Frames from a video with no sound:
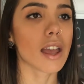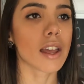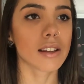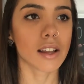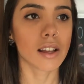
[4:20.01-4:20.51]

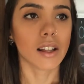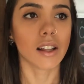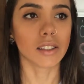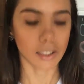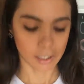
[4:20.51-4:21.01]
And
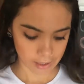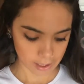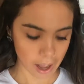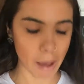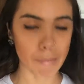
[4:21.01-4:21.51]

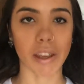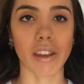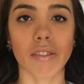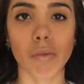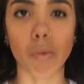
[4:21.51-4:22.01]
look, I'm
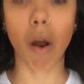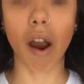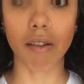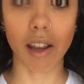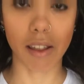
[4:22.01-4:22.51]

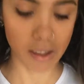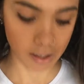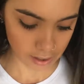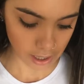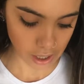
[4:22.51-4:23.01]
even wearing
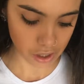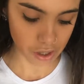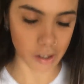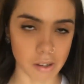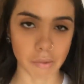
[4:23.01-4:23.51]
this
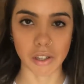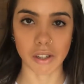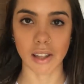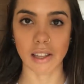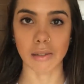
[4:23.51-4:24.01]
t-shirt
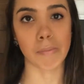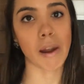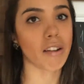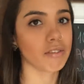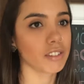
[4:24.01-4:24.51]
which says
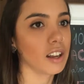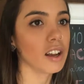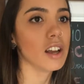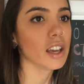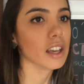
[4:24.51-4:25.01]

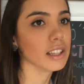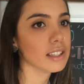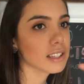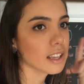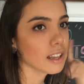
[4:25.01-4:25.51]
Brava.
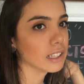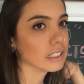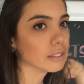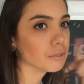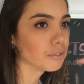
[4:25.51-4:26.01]
It's
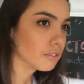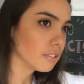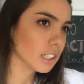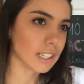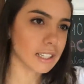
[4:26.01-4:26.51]
a
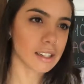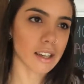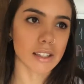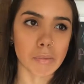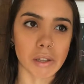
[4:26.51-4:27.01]

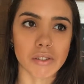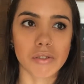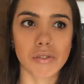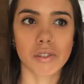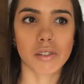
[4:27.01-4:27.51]
really nice
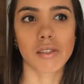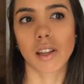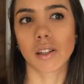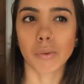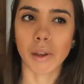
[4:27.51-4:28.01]
beach,
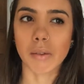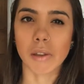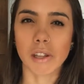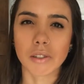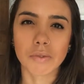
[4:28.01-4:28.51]
just like
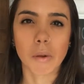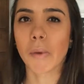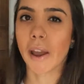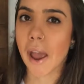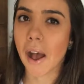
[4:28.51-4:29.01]
20 minutes
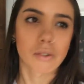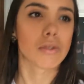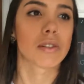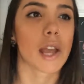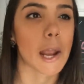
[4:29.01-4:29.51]
from my
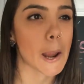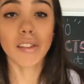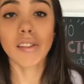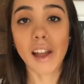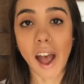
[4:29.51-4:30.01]
house.
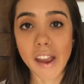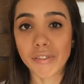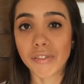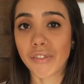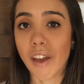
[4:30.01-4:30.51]
And the
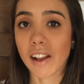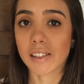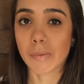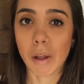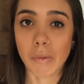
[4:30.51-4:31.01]
ninth
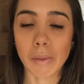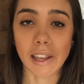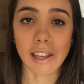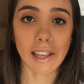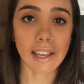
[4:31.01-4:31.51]
fact
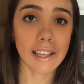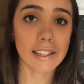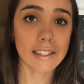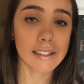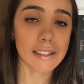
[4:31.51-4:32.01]
about me
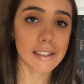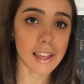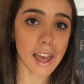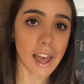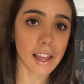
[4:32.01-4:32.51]
is
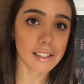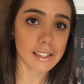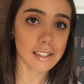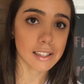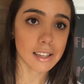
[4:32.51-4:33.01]

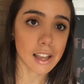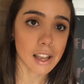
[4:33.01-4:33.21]
that